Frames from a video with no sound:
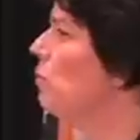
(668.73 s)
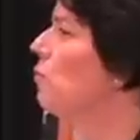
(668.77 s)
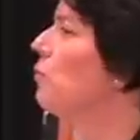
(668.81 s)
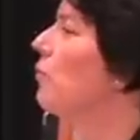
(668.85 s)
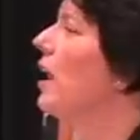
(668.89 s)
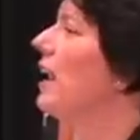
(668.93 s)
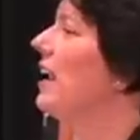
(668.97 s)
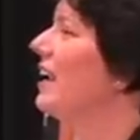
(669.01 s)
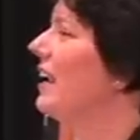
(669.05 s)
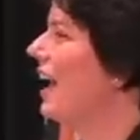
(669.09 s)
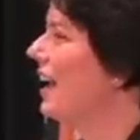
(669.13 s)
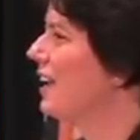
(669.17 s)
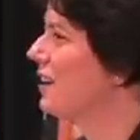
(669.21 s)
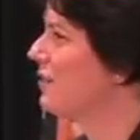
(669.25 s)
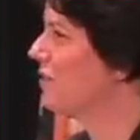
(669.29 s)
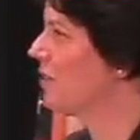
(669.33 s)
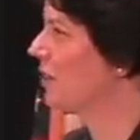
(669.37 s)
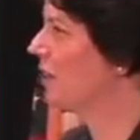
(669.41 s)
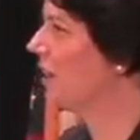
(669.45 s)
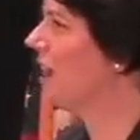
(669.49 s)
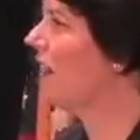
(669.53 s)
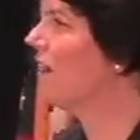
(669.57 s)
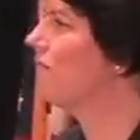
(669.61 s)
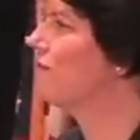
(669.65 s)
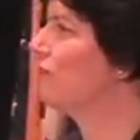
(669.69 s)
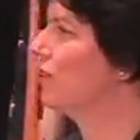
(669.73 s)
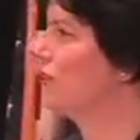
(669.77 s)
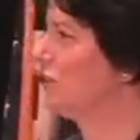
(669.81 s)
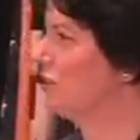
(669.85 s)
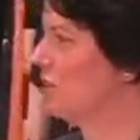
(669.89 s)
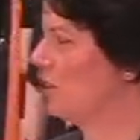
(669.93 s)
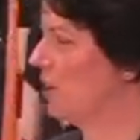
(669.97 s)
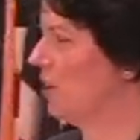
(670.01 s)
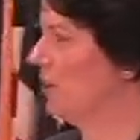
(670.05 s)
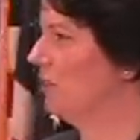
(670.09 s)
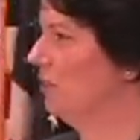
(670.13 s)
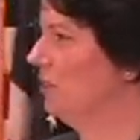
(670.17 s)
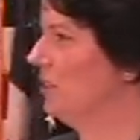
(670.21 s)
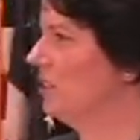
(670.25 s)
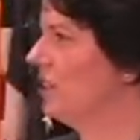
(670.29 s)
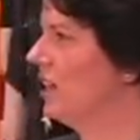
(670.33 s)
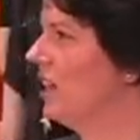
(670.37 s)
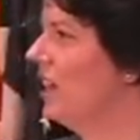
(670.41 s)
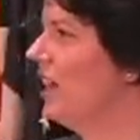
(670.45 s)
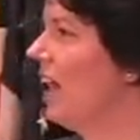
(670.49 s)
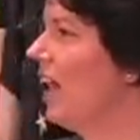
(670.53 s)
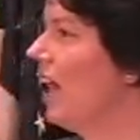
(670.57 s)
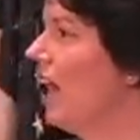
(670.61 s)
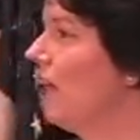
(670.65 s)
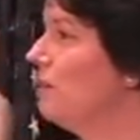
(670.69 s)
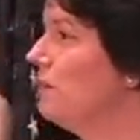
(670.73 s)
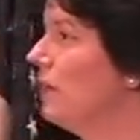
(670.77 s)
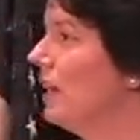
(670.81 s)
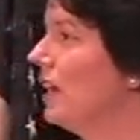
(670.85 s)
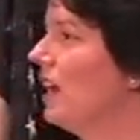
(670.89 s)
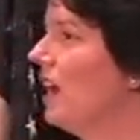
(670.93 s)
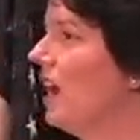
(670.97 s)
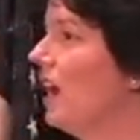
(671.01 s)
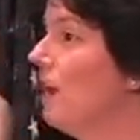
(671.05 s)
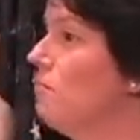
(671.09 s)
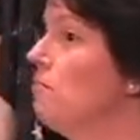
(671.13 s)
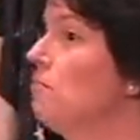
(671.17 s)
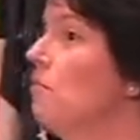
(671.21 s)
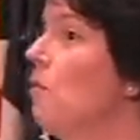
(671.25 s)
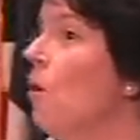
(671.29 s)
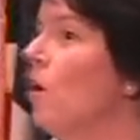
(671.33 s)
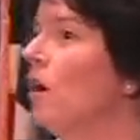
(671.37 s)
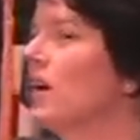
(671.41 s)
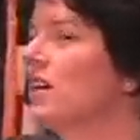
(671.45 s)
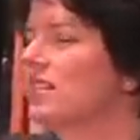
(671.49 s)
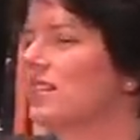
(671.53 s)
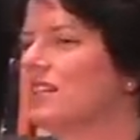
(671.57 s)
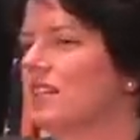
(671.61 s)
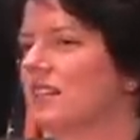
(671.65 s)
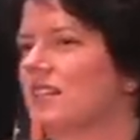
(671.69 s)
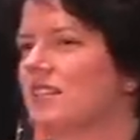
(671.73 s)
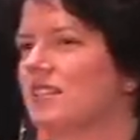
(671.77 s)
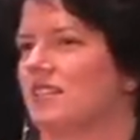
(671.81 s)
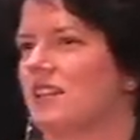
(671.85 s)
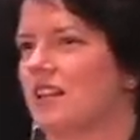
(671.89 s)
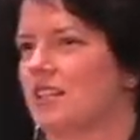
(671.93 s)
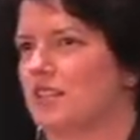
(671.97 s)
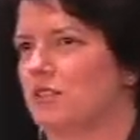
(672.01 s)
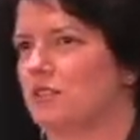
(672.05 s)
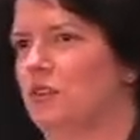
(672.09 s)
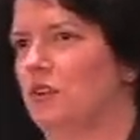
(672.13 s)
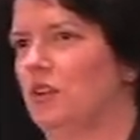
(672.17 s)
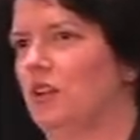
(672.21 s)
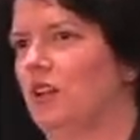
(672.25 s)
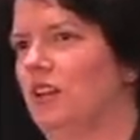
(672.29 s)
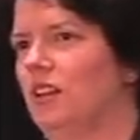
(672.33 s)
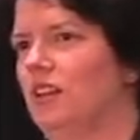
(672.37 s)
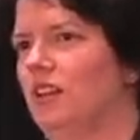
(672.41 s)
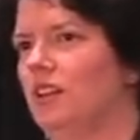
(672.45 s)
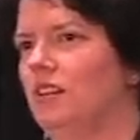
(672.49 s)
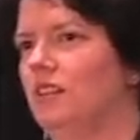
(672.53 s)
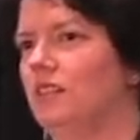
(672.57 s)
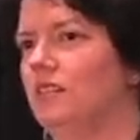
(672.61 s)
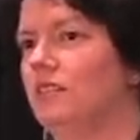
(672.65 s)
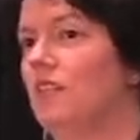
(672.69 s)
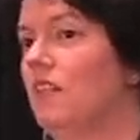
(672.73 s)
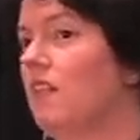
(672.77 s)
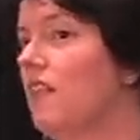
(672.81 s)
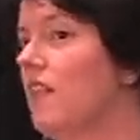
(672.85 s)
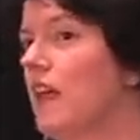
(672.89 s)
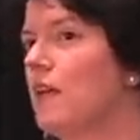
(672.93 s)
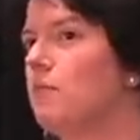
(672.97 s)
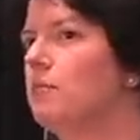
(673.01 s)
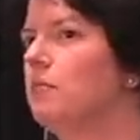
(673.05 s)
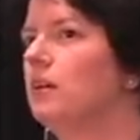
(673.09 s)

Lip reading: break out of their comfort zones and become more successful than they